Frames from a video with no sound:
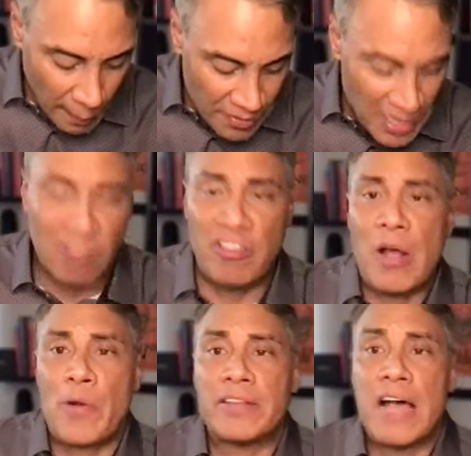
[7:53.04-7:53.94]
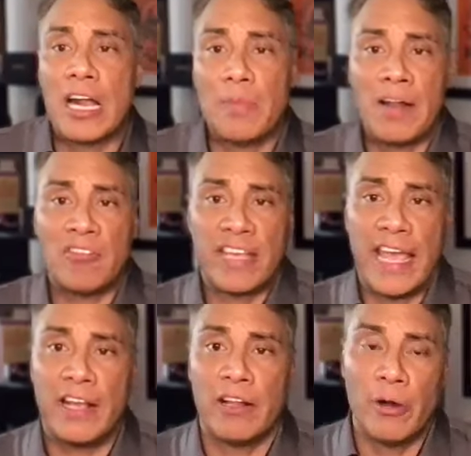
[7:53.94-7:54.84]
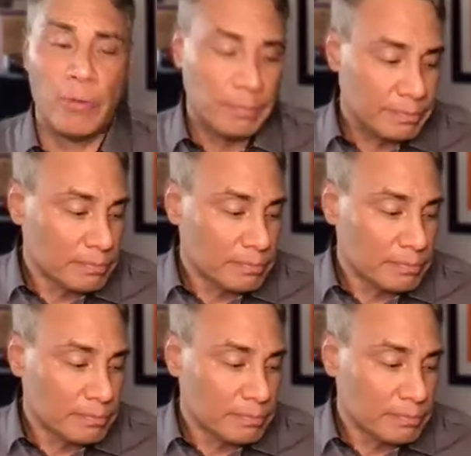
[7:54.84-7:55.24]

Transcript: next thing I want to talk about is K-Glow.